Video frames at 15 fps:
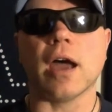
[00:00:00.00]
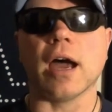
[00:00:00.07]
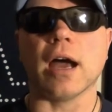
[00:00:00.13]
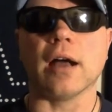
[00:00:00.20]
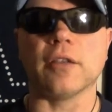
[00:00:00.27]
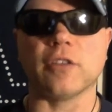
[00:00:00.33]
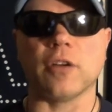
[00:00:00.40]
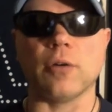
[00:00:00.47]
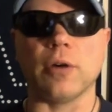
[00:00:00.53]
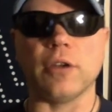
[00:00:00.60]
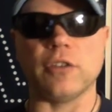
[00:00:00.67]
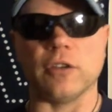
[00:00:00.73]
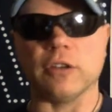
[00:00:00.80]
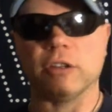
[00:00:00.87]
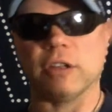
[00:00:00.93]
As
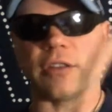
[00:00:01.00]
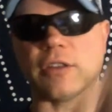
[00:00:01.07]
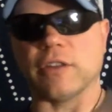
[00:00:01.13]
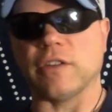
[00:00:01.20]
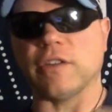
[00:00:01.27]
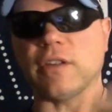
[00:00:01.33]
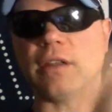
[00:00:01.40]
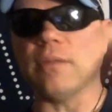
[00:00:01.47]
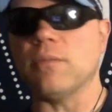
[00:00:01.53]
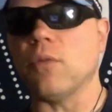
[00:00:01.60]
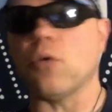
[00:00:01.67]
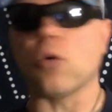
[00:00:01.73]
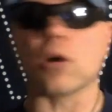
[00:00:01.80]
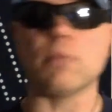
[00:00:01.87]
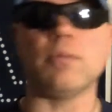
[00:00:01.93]
always, you can click the See
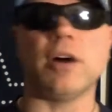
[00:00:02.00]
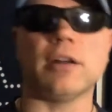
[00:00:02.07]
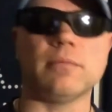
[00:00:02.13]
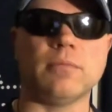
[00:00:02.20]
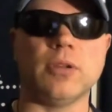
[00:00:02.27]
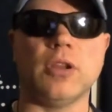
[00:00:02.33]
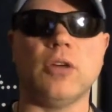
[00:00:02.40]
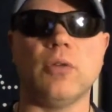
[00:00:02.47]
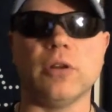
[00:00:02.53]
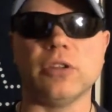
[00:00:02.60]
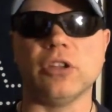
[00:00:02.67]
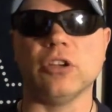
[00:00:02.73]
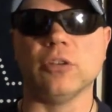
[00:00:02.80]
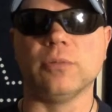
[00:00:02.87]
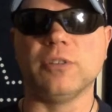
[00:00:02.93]
More button below on
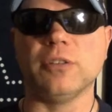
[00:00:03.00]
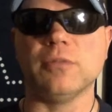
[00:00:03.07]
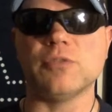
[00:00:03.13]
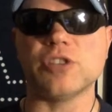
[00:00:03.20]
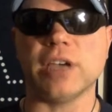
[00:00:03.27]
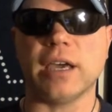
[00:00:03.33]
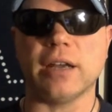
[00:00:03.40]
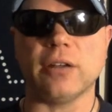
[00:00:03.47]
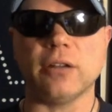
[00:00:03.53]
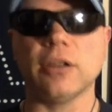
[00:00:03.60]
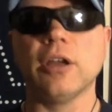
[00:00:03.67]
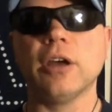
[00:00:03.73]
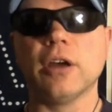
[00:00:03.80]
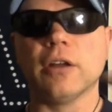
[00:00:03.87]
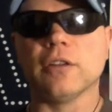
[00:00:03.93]
the YouTube
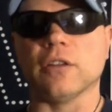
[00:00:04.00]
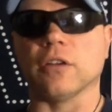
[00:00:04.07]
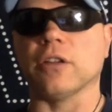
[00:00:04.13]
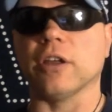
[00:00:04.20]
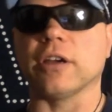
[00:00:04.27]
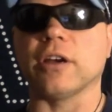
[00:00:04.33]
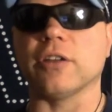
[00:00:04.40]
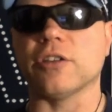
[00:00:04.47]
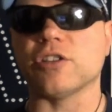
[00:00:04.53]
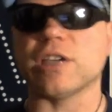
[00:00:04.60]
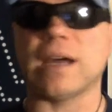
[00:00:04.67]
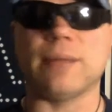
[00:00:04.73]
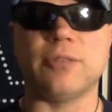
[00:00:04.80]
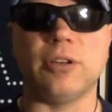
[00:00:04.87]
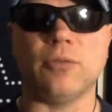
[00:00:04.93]
channel to click on the
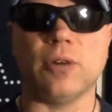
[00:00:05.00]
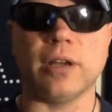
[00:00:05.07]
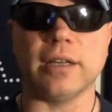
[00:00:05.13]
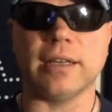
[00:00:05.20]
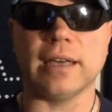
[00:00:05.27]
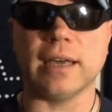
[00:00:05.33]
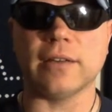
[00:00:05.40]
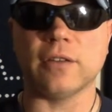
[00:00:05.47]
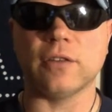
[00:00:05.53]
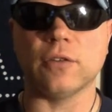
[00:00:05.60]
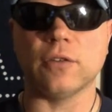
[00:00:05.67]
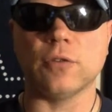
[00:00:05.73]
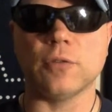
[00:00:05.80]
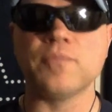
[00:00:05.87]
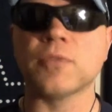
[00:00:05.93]
chapter you want to get
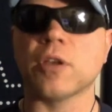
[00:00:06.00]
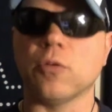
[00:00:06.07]
to.